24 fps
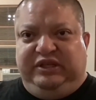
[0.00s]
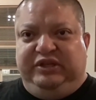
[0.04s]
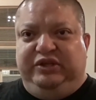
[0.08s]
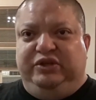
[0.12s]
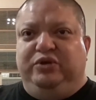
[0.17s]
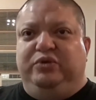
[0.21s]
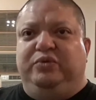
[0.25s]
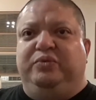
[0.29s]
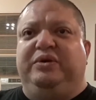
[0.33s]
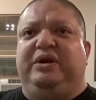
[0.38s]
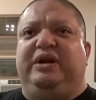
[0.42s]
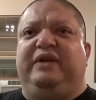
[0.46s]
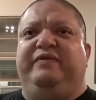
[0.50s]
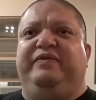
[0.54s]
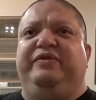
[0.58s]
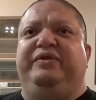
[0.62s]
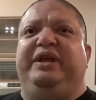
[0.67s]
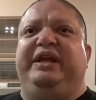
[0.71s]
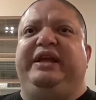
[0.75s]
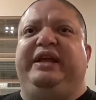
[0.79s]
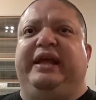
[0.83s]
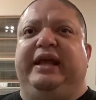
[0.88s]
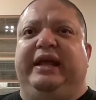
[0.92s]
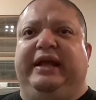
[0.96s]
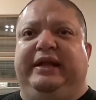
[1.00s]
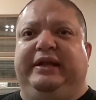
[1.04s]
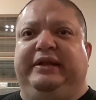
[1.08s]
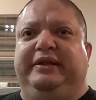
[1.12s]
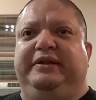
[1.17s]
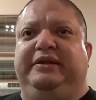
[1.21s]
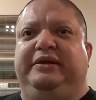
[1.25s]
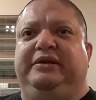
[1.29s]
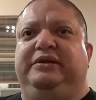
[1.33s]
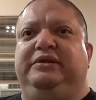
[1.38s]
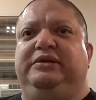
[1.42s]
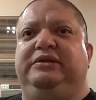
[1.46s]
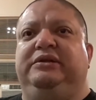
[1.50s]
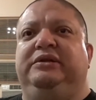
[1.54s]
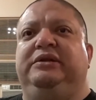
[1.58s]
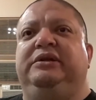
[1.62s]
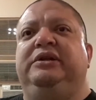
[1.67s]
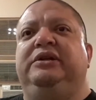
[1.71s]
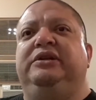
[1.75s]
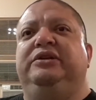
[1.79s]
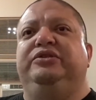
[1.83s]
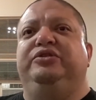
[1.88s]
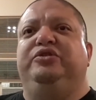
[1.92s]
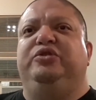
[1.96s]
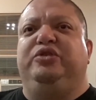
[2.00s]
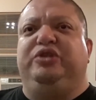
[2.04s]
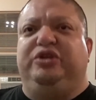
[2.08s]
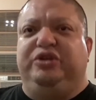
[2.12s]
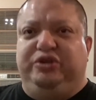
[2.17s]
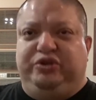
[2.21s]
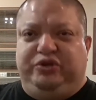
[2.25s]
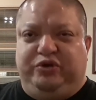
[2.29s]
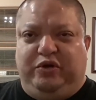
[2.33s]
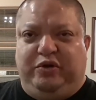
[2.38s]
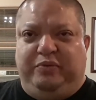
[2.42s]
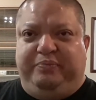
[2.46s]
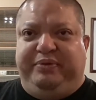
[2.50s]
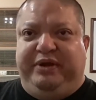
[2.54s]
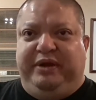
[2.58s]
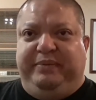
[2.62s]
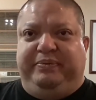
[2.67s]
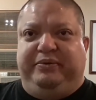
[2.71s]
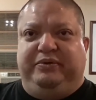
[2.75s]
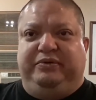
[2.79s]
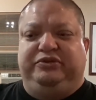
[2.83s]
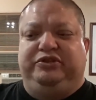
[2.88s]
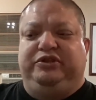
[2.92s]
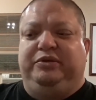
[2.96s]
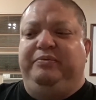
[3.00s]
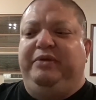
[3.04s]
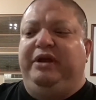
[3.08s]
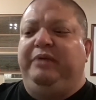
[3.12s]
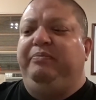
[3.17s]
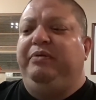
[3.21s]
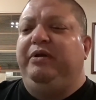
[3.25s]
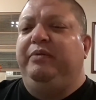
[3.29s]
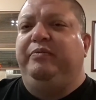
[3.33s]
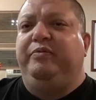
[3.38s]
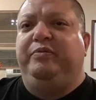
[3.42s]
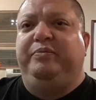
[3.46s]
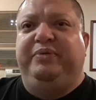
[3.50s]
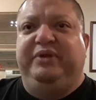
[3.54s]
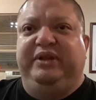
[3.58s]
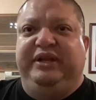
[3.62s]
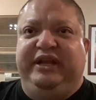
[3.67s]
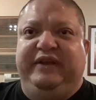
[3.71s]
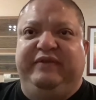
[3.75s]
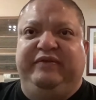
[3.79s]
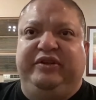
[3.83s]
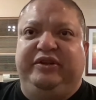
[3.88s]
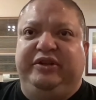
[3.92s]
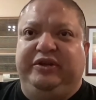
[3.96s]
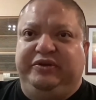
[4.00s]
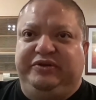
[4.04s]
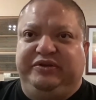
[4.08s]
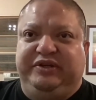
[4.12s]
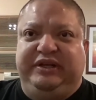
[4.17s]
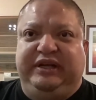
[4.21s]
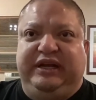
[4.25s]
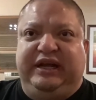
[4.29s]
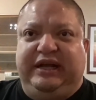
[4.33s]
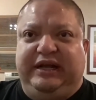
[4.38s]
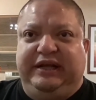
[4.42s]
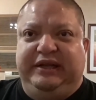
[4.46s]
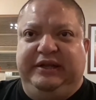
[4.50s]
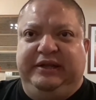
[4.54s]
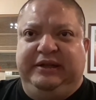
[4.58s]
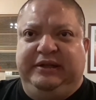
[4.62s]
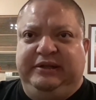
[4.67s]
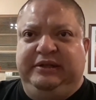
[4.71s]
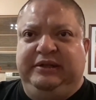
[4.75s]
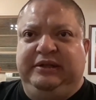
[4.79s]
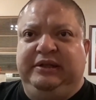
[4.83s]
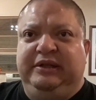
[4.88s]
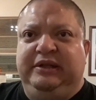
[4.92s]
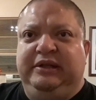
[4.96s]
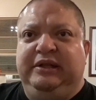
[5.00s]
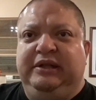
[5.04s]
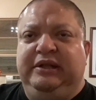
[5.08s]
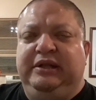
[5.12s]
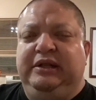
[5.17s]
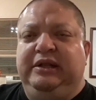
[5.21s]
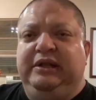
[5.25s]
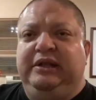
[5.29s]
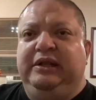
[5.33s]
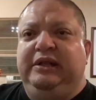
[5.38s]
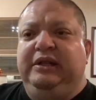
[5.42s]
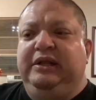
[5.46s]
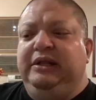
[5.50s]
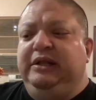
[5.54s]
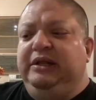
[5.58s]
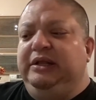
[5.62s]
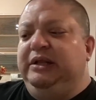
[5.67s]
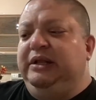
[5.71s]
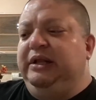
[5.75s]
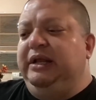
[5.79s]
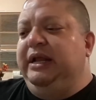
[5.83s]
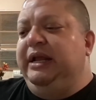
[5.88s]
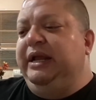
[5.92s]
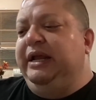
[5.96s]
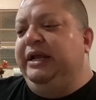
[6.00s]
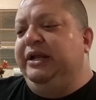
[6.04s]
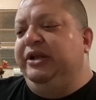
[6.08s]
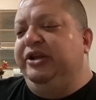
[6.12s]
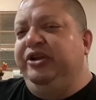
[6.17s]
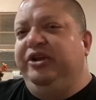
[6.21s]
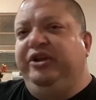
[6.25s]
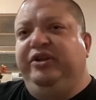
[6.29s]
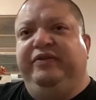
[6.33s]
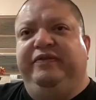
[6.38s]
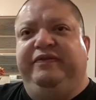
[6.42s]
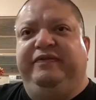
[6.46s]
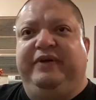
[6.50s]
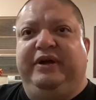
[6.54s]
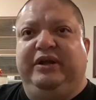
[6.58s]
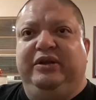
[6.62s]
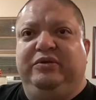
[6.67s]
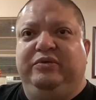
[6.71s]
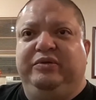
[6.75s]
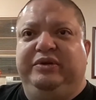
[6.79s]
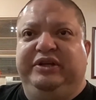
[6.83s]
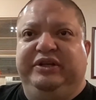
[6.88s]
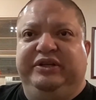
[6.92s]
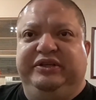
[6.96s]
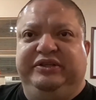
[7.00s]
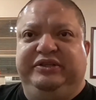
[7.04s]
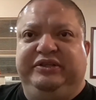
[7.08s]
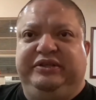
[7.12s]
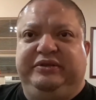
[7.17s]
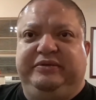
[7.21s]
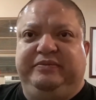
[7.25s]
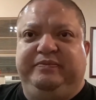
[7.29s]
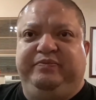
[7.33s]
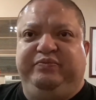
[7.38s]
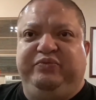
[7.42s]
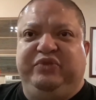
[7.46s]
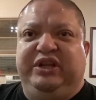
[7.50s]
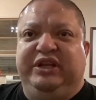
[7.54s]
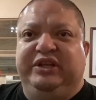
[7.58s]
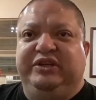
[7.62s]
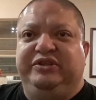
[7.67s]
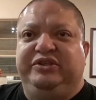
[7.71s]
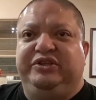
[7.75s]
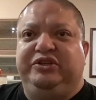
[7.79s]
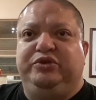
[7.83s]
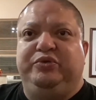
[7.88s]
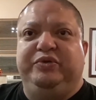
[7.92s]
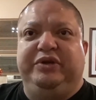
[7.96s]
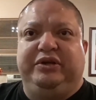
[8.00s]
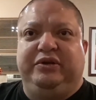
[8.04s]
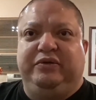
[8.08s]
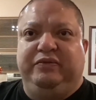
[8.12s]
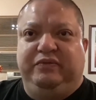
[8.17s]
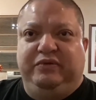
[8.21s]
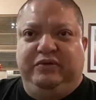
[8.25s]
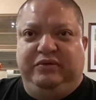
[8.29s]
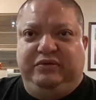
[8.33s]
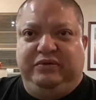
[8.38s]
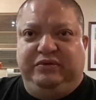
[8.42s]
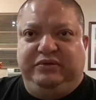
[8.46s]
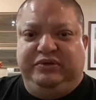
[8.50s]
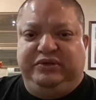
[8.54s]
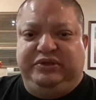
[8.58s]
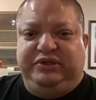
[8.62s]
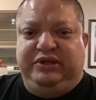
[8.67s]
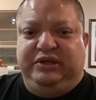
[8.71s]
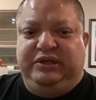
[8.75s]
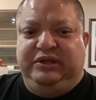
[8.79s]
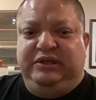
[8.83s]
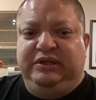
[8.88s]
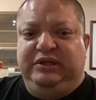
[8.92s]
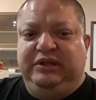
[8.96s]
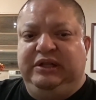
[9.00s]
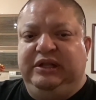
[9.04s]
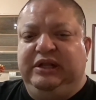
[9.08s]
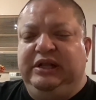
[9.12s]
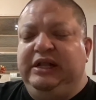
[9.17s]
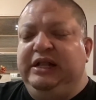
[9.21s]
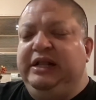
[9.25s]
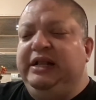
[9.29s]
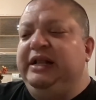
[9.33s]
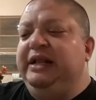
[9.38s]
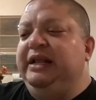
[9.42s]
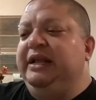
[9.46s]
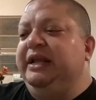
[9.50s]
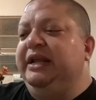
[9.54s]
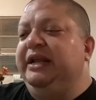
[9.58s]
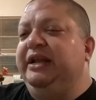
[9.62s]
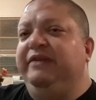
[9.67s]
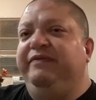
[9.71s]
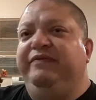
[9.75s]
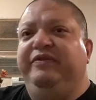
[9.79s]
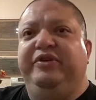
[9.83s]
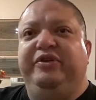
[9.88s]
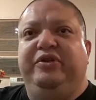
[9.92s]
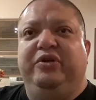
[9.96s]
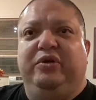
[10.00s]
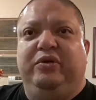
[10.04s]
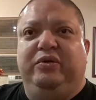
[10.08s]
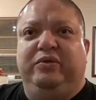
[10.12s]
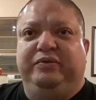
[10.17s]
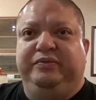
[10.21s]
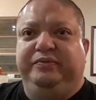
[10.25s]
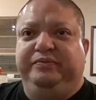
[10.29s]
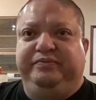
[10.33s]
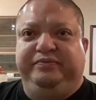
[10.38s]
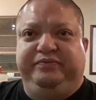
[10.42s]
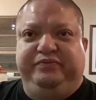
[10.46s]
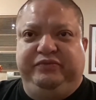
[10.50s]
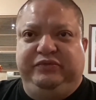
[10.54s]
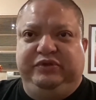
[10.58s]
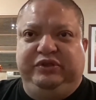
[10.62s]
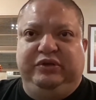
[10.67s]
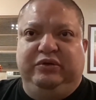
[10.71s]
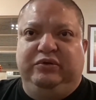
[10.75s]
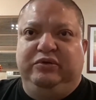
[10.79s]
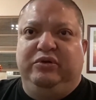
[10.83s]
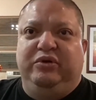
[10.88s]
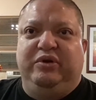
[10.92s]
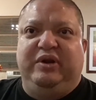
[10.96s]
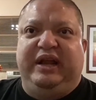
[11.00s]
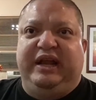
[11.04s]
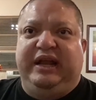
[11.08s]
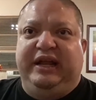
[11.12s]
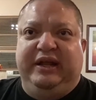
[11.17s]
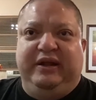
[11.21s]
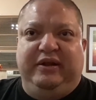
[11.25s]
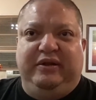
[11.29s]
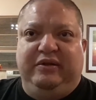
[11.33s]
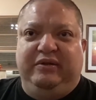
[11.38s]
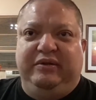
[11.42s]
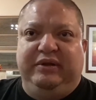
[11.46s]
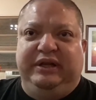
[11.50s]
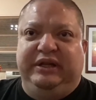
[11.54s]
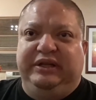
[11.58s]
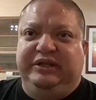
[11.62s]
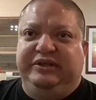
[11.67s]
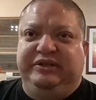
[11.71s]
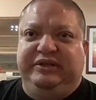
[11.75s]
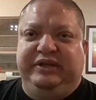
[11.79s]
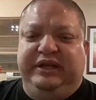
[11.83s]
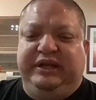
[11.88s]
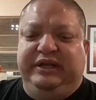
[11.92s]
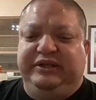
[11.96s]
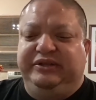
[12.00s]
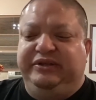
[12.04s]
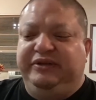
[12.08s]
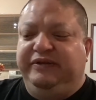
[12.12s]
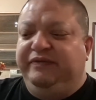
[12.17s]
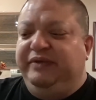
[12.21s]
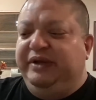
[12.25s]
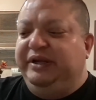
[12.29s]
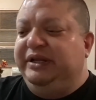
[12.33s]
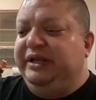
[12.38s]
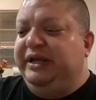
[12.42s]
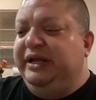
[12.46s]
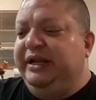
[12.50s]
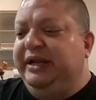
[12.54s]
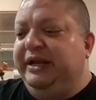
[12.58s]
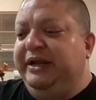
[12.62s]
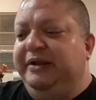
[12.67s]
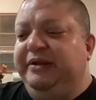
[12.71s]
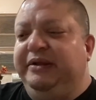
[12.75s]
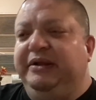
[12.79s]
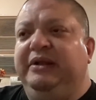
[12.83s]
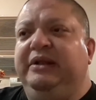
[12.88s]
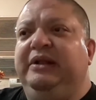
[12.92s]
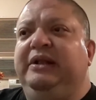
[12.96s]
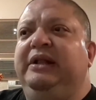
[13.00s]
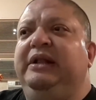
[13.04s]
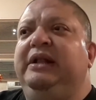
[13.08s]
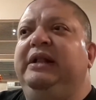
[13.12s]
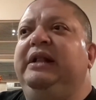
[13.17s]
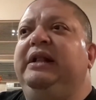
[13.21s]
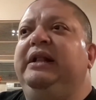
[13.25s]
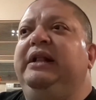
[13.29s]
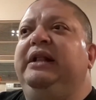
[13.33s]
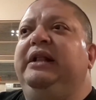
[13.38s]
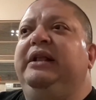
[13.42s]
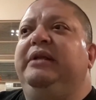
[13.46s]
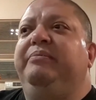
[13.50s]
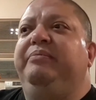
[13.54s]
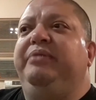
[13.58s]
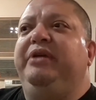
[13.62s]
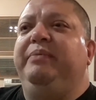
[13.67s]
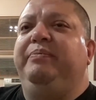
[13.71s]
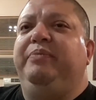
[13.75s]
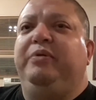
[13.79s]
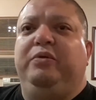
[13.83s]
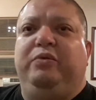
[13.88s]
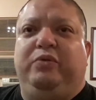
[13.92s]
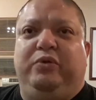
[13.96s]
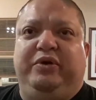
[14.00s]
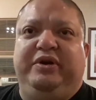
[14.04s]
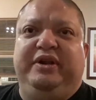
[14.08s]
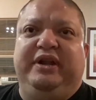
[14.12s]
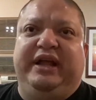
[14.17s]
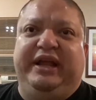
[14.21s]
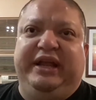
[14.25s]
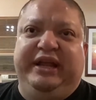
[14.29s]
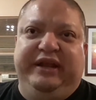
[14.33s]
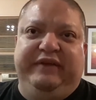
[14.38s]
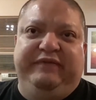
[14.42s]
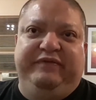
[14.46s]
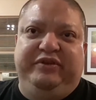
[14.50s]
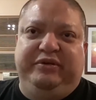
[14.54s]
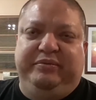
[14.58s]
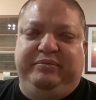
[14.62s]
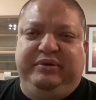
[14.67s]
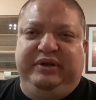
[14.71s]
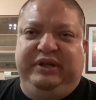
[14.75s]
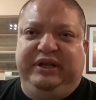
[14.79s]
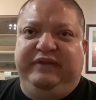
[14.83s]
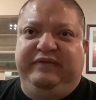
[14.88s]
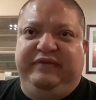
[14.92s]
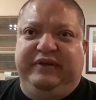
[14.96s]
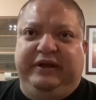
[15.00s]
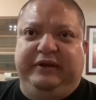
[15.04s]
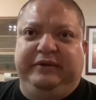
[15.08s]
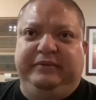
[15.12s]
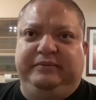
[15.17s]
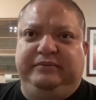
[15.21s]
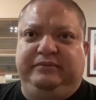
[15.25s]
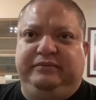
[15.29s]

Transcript: do whatever they can to control people, to make people believe that there's a God and you need to follow his his strict rules. And if you don't, you'll go to hell and, and stuff like that. And people were naive to believe that.